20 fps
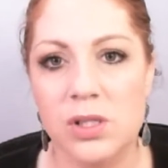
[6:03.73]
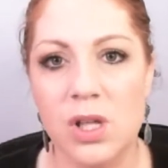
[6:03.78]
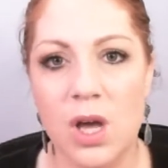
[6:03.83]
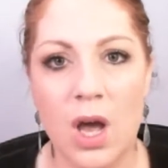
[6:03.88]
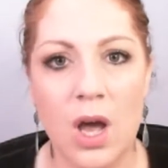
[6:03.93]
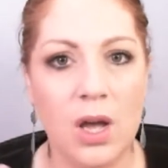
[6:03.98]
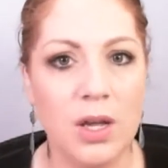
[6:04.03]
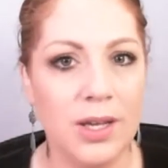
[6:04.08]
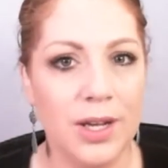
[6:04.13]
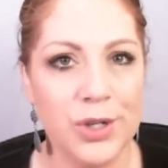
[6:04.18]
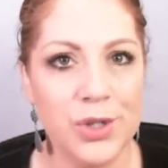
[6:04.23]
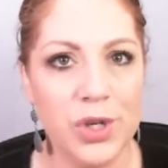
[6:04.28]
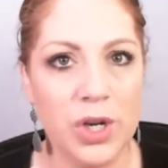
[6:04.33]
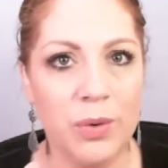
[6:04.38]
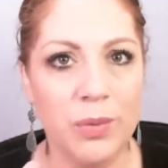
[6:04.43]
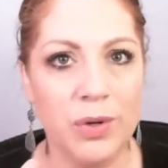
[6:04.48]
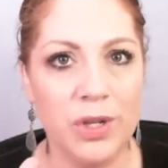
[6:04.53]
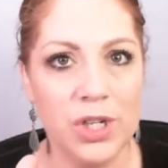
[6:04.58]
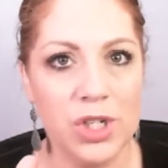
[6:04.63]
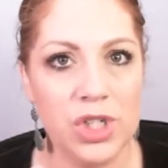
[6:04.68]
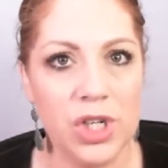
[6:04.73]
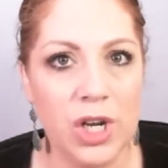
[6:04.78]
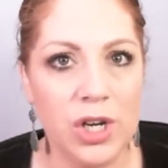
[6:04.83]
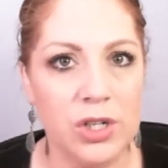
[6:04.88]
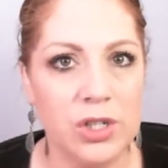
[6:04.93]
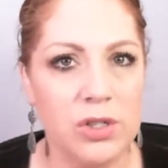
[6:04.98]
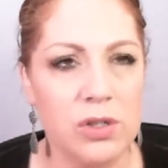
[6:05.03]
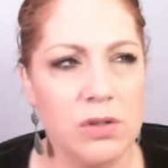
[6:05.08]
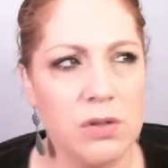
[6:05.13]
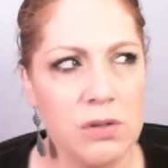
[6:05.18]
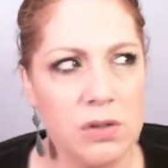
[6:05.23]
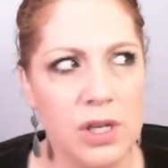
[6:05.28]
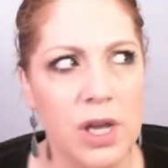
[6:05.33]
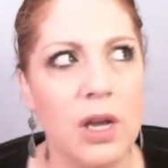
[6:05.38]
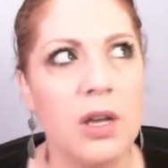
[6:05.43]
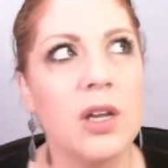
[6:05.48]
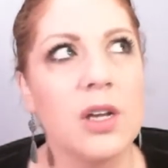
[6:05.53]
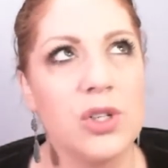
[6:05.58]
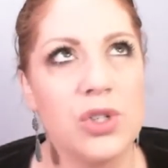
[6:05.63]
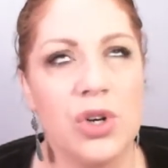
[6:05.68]
Uh, yesterday when I checked, or yeah,
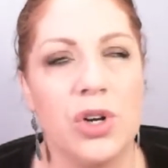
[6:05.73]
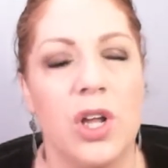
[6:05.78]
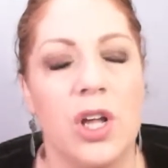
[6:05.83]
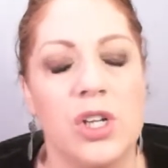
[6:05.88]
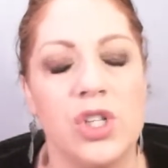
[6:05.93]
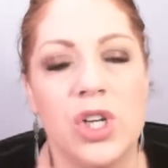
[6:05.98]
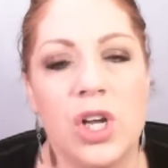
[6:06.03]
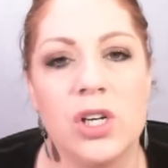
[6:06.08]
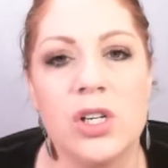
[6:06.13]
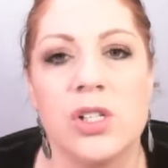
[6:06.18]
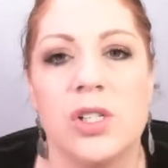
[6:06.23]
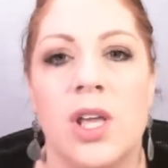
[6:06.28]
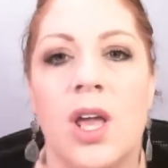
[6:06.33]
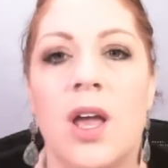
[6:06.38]
yesterday I checked.